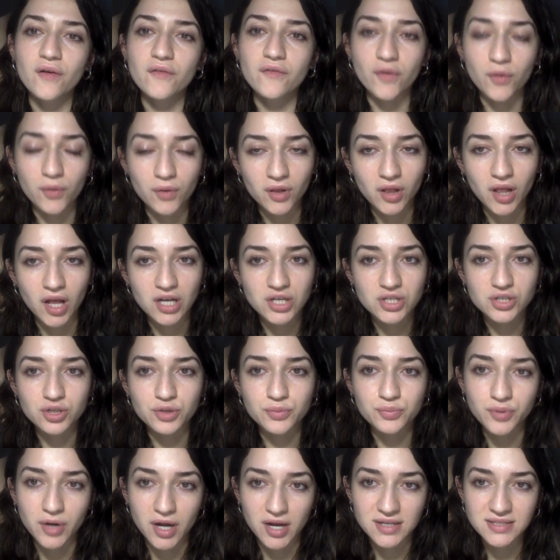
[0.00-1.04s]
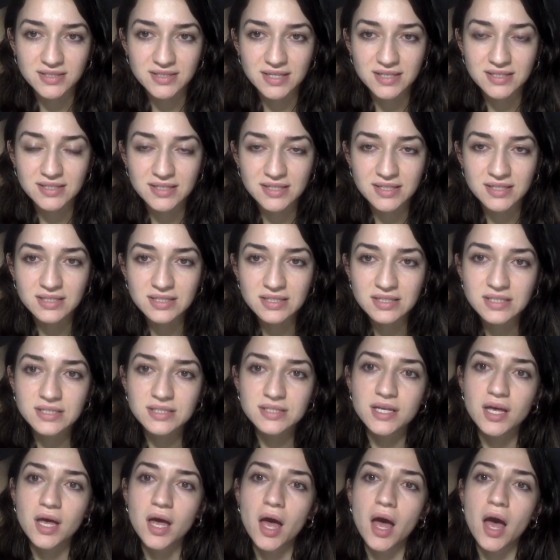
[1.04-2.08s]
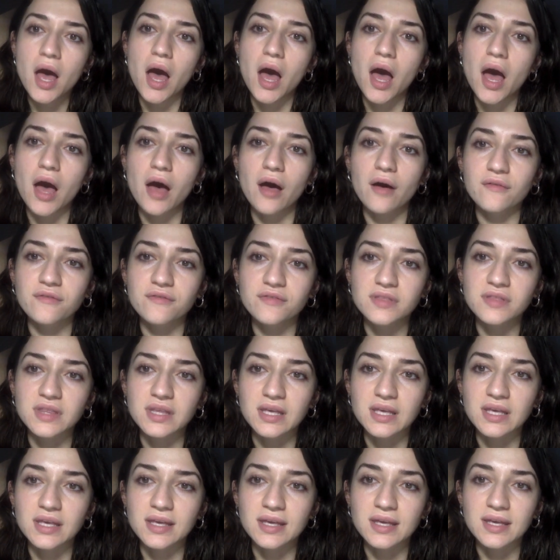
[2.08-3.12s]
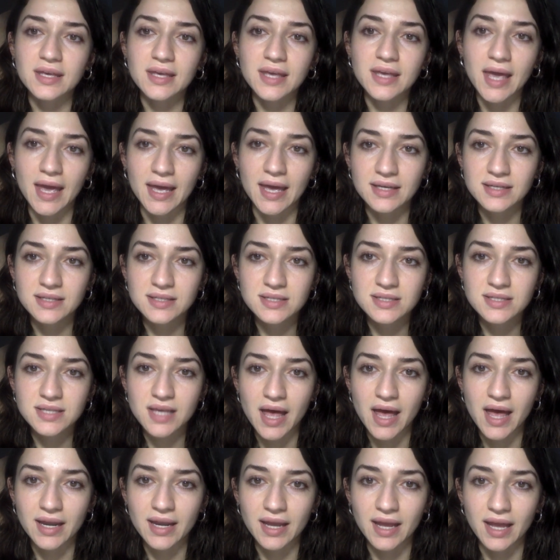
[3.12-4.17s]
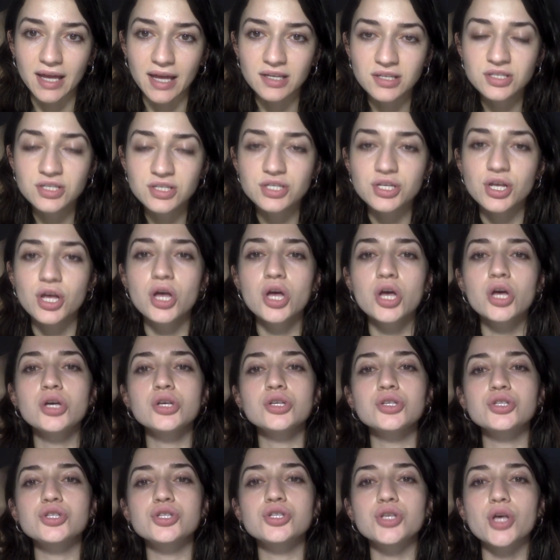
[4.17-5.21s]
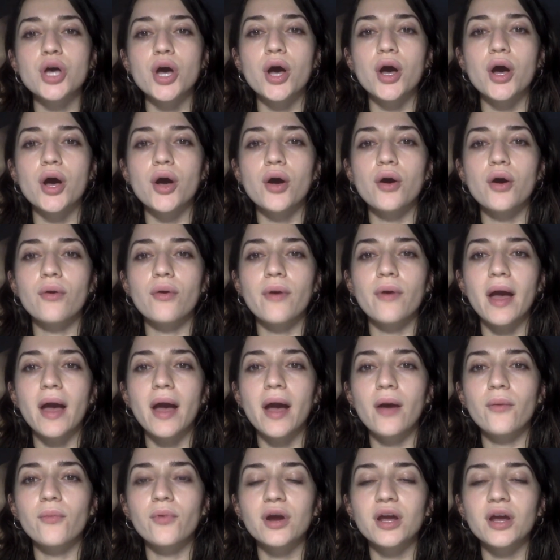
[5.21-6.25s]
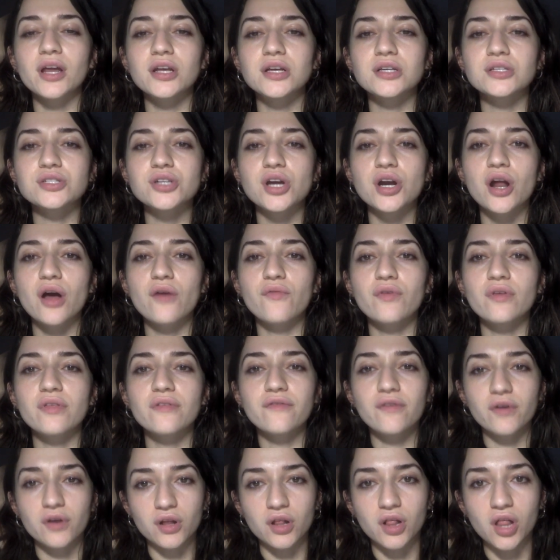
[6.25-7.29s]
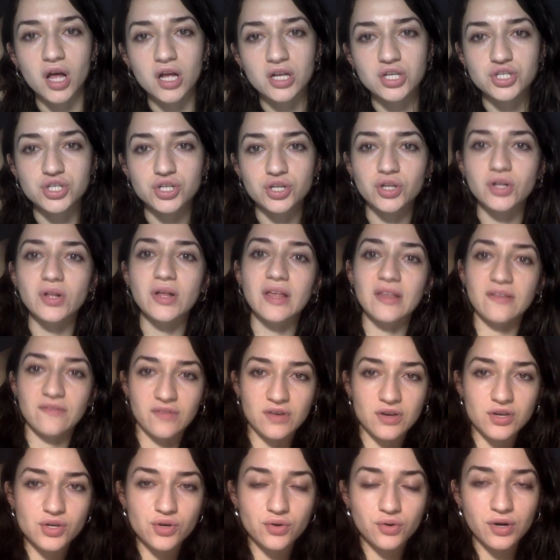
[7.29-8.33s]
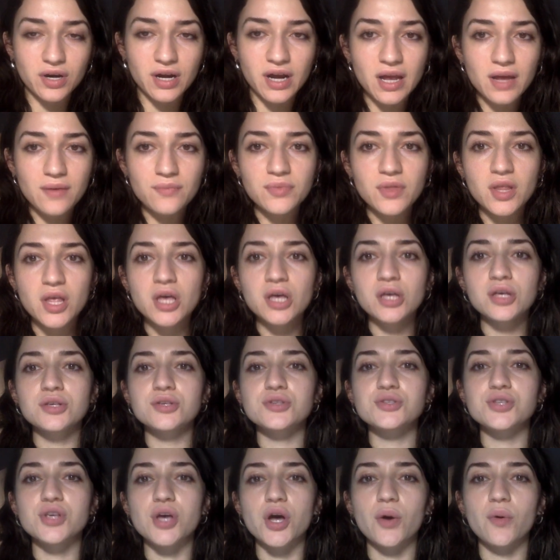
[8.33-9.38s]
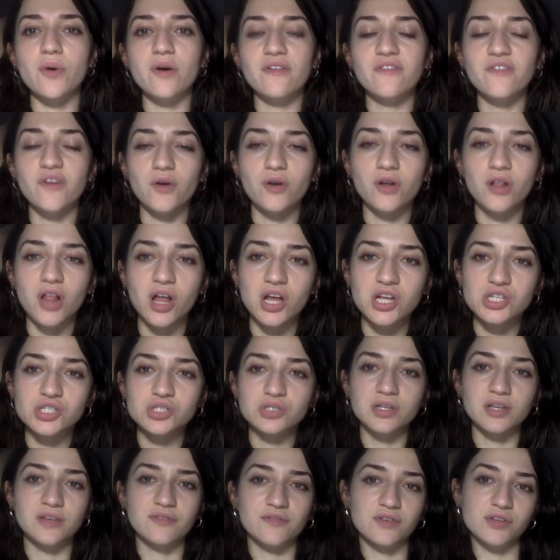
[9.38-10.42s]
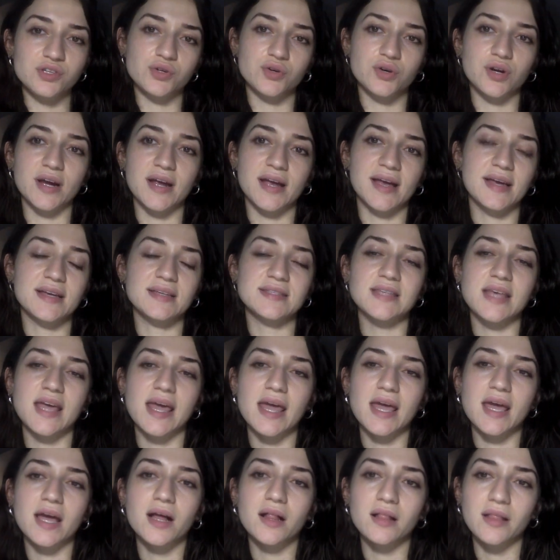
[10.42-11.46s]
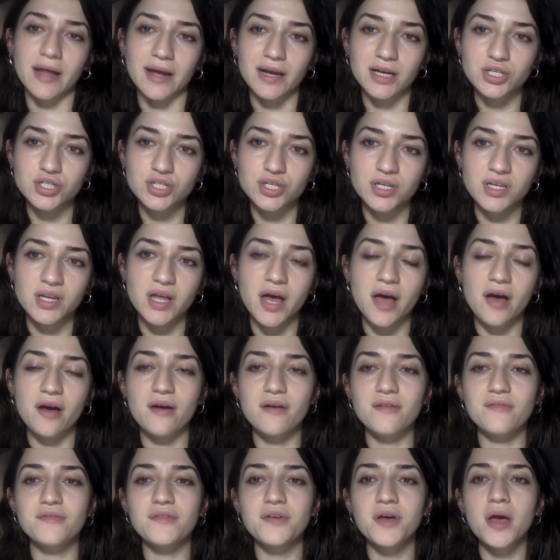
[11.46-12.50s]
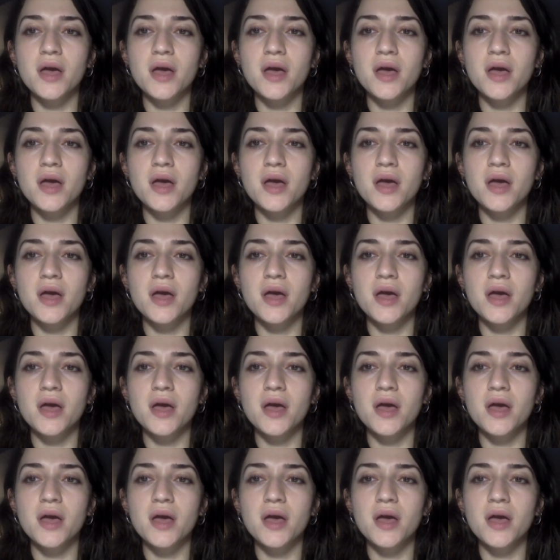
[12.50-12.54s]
phonological processes of the case at hand. So we're going to start off with phonological inventory. So a phonological inventory is a collection of